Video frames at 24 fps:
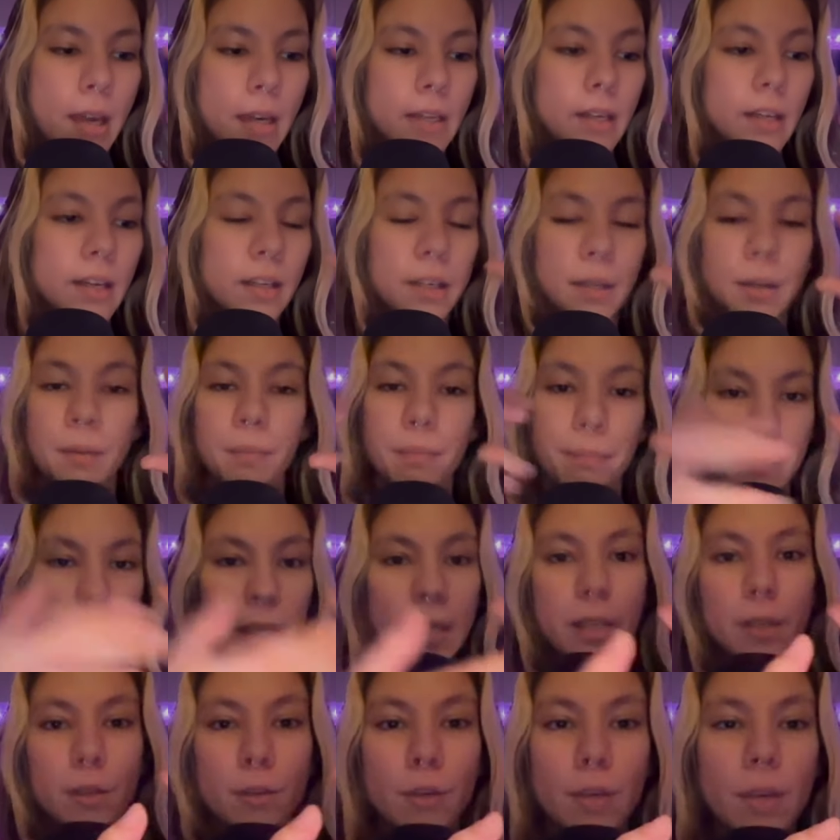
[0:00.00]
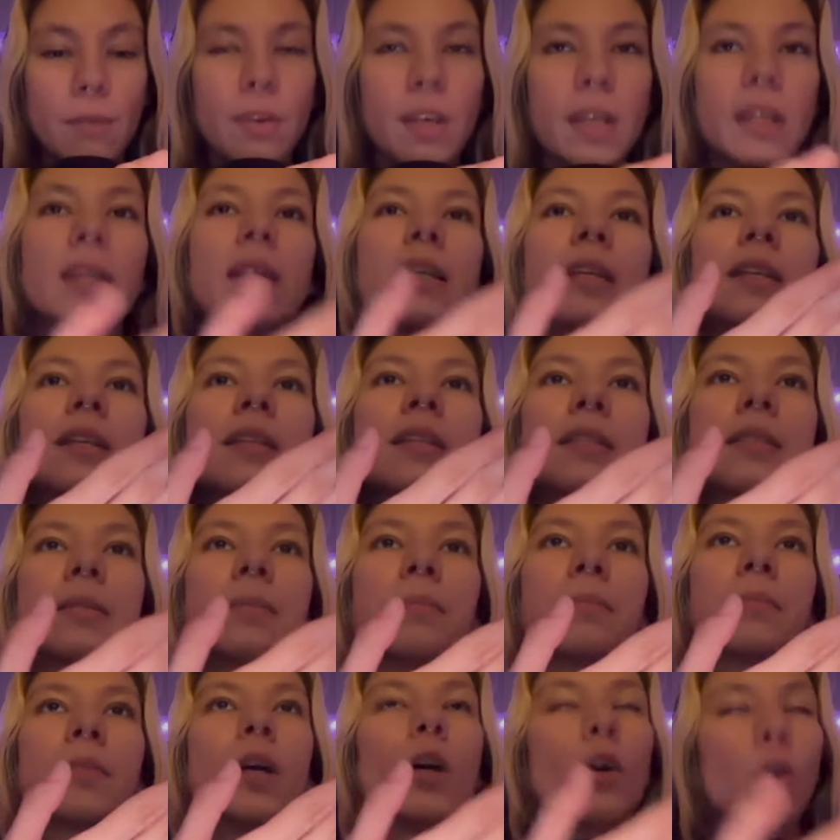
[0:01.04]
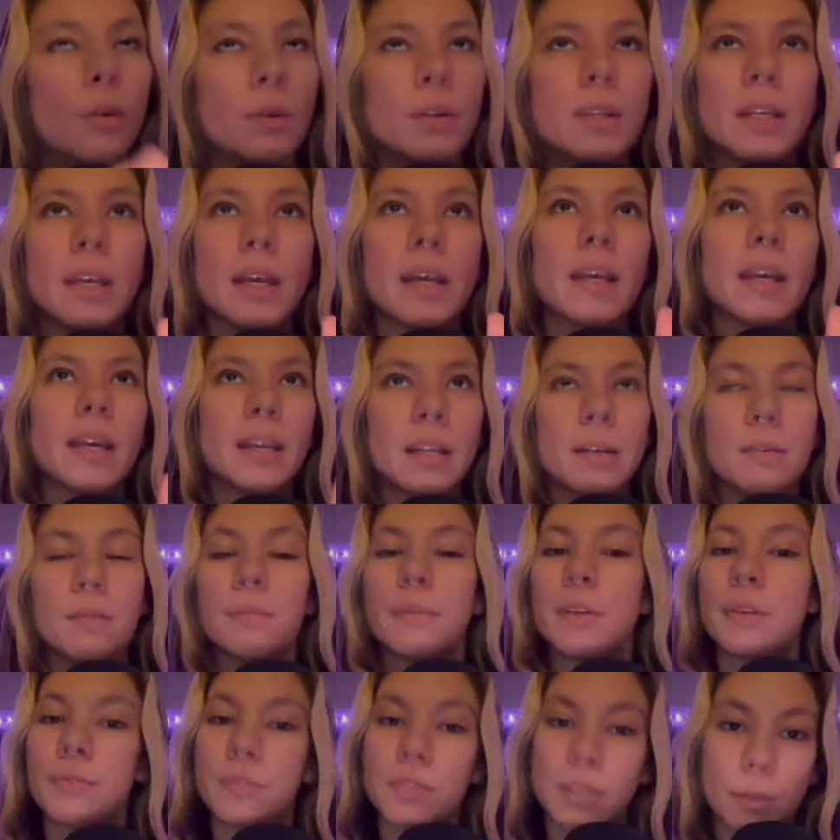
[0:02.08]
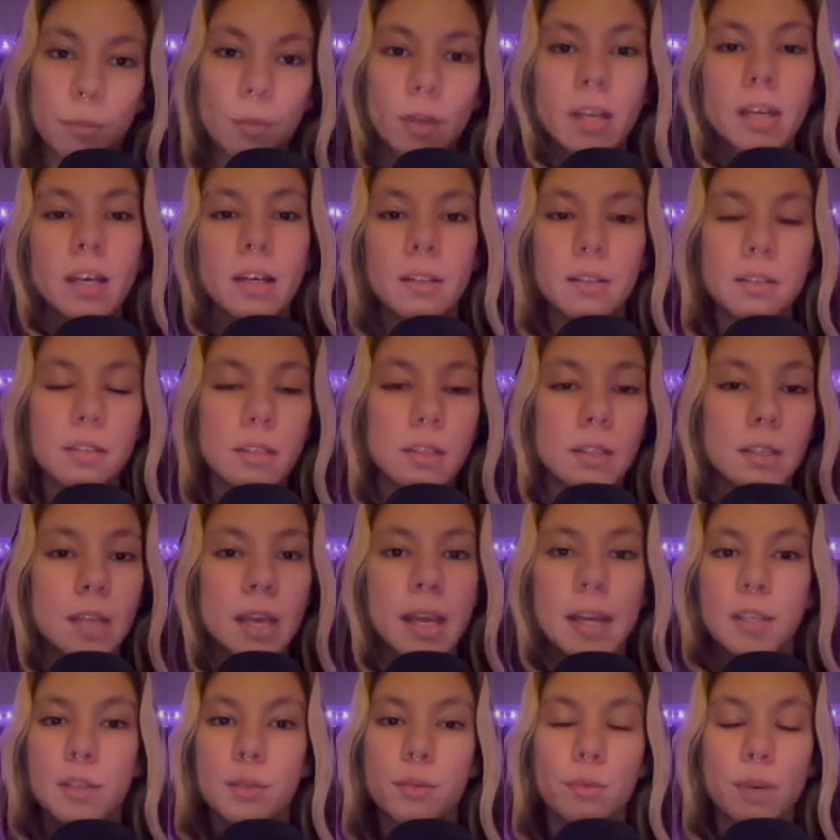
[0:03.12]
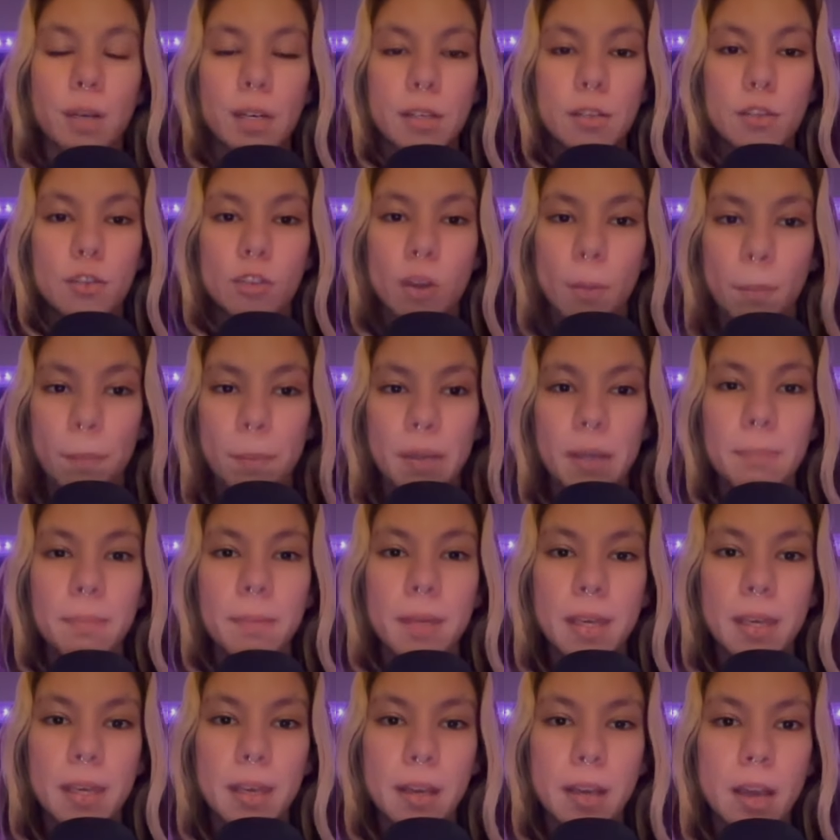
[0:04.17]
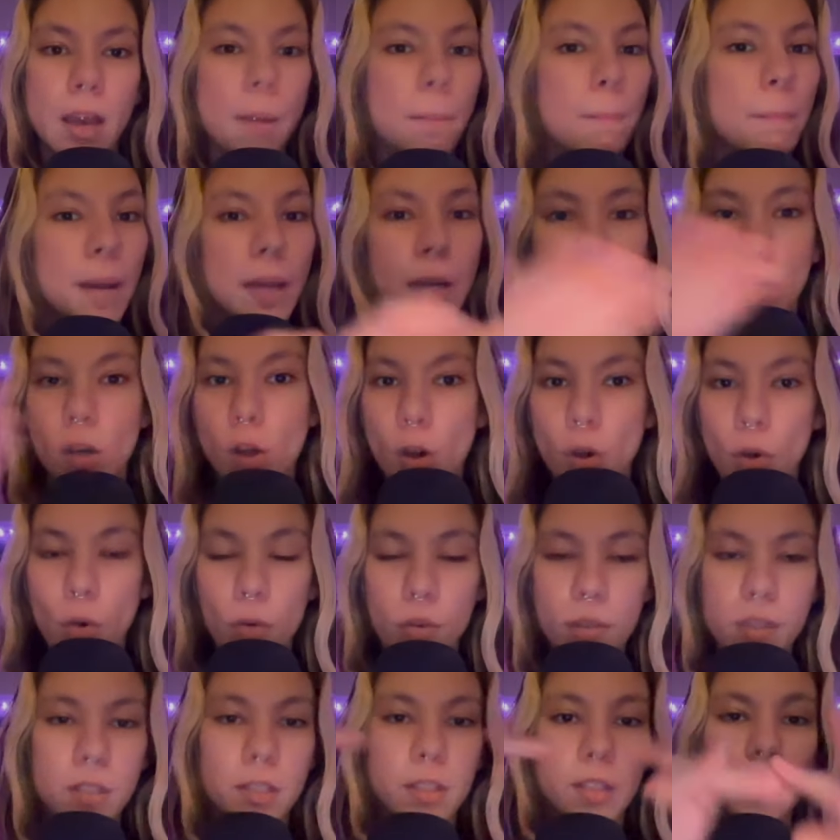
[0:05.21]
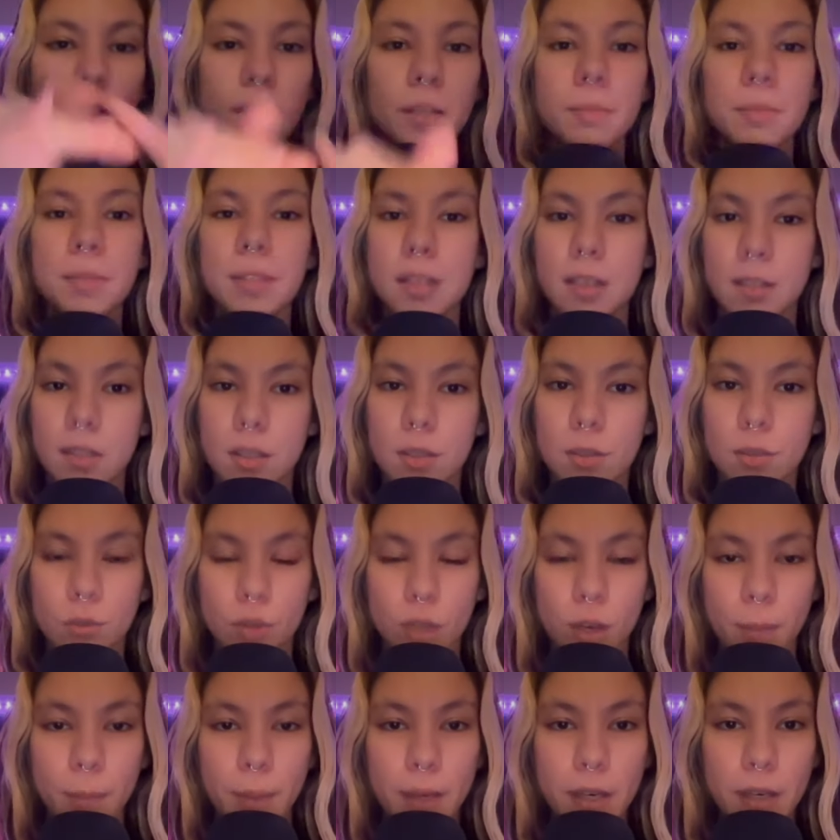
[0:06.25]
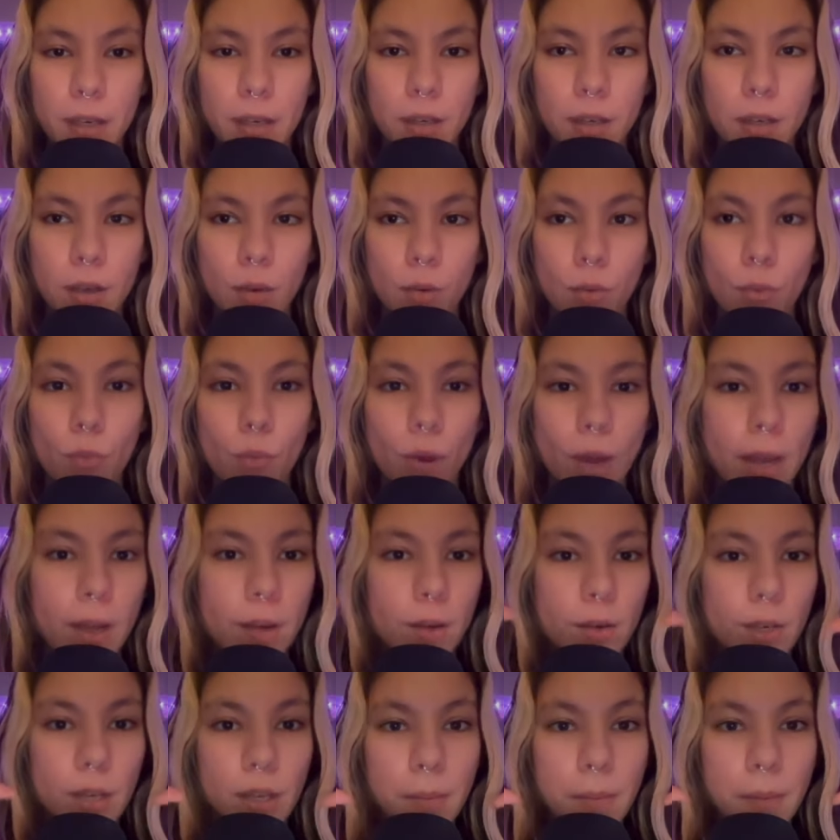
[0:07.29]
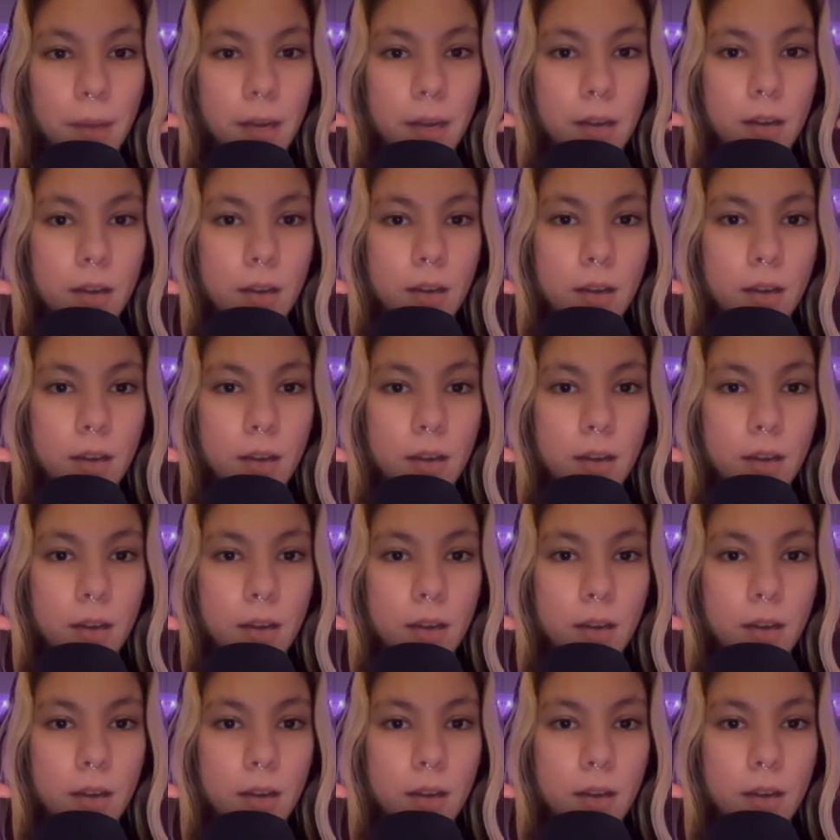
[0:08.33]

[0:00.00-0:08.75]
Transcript: The, the meaning you give it, it's, oh, they are getting with someone else. That's what's stopping me. But no, circumstances do not matter. Why don't they matter?